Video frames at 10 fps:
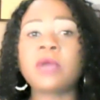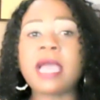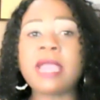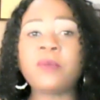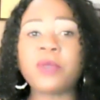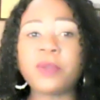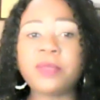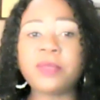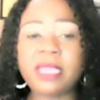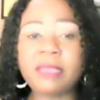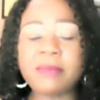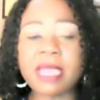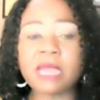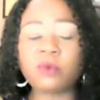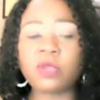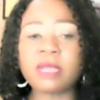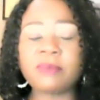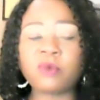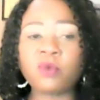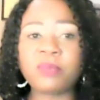I work with him, and
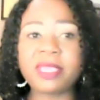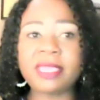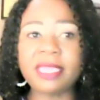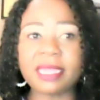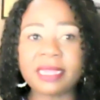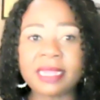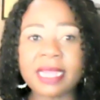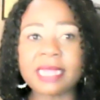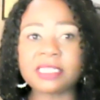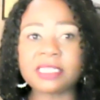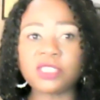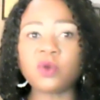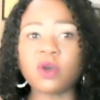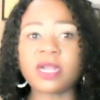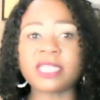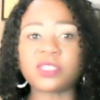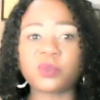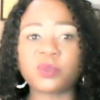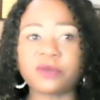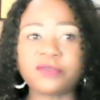we'll be here until
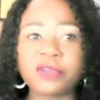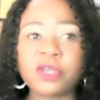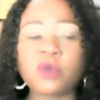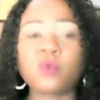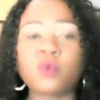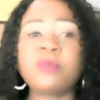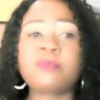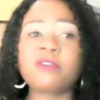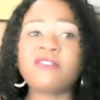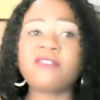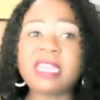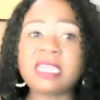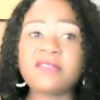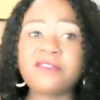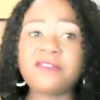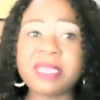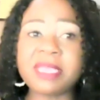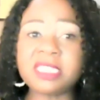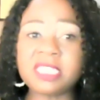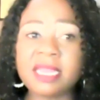August 12th. We'll be providing
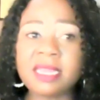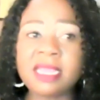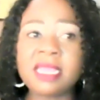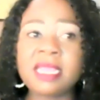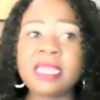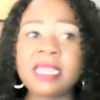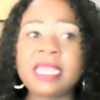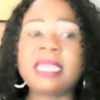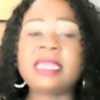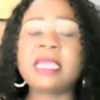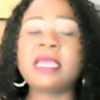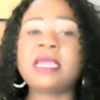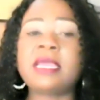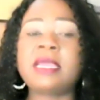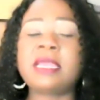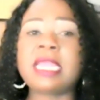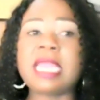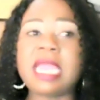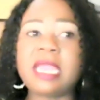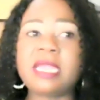information and
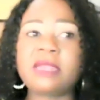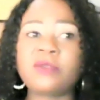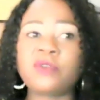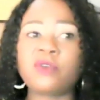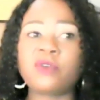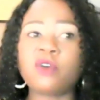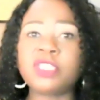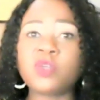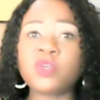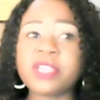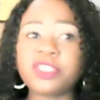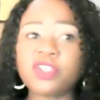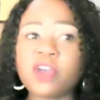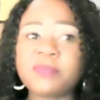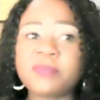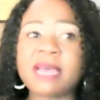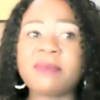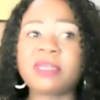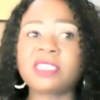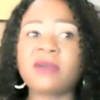you know, holding workshops
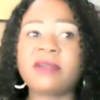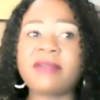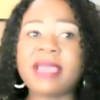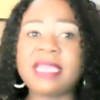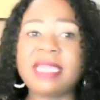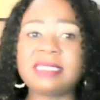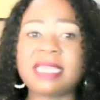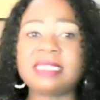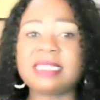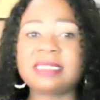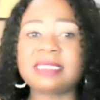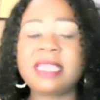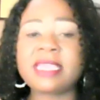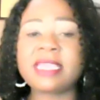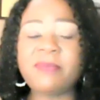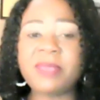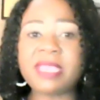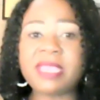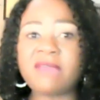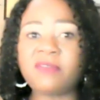about our rights and just
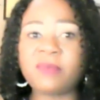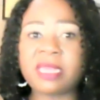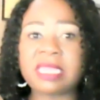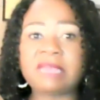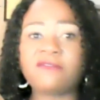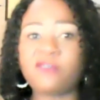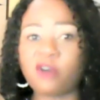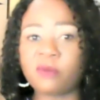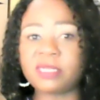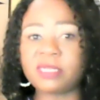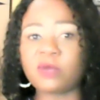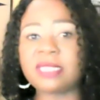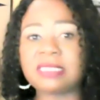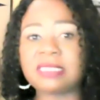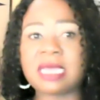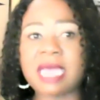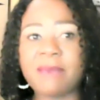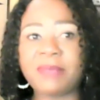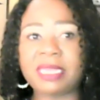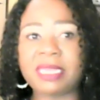keeping everybody informed of what's
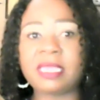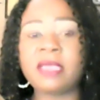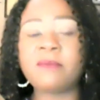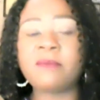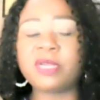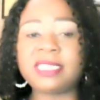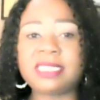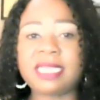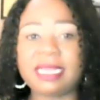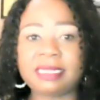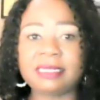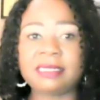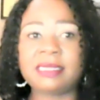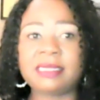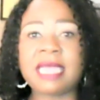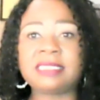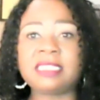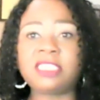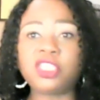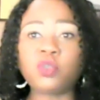happening politically. As
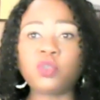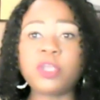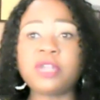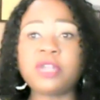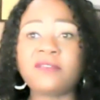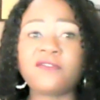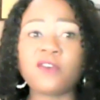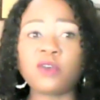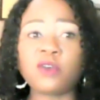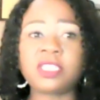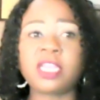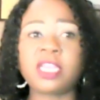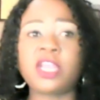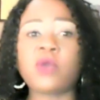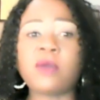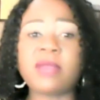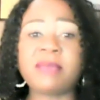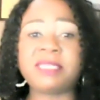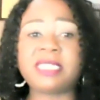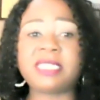the situation unfolds,
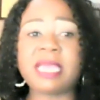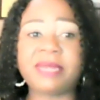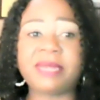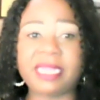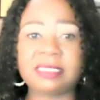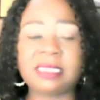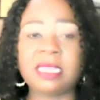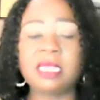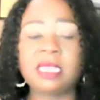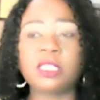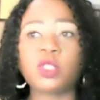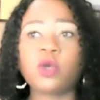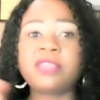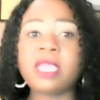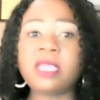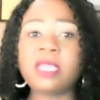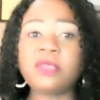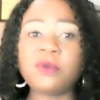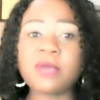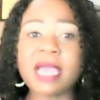update. So thank
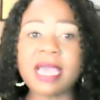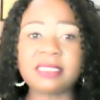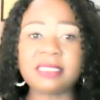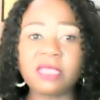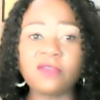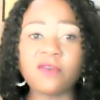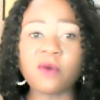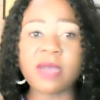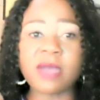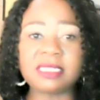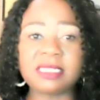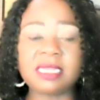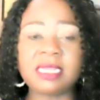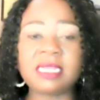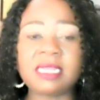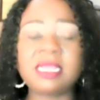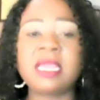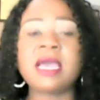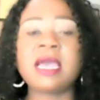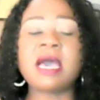you guys. Thank you for watching.
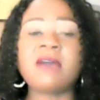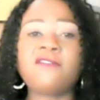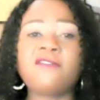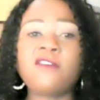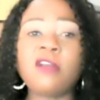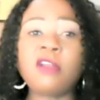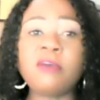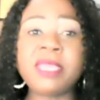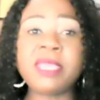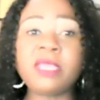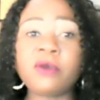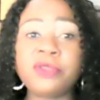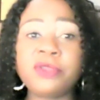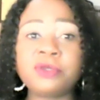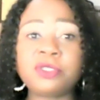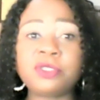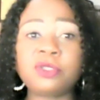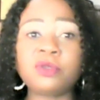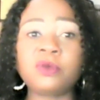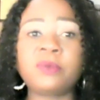Follow me on
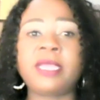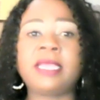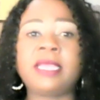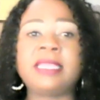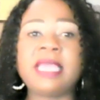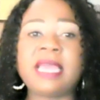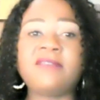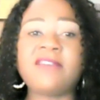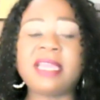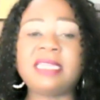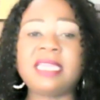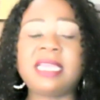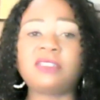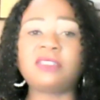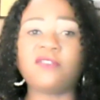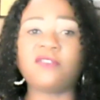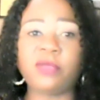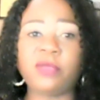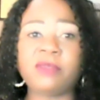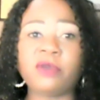YouTube. The advantage of
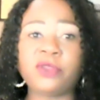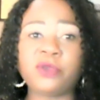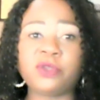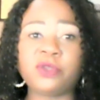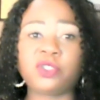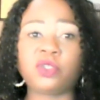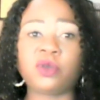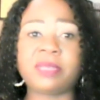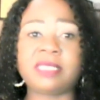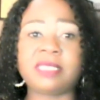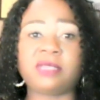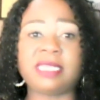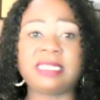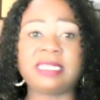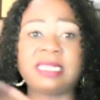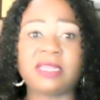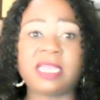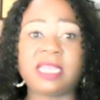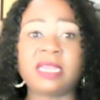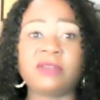following me on YouTube is you get
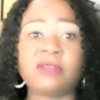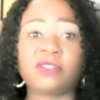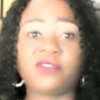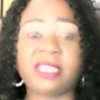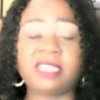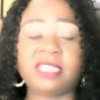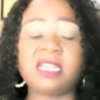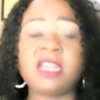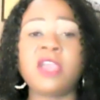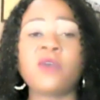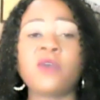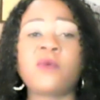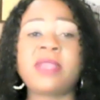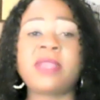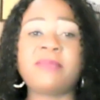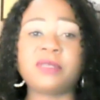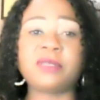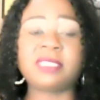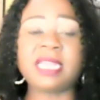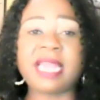a notification when I
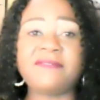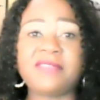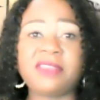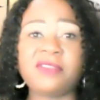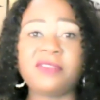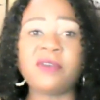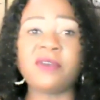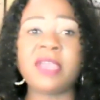post a live video.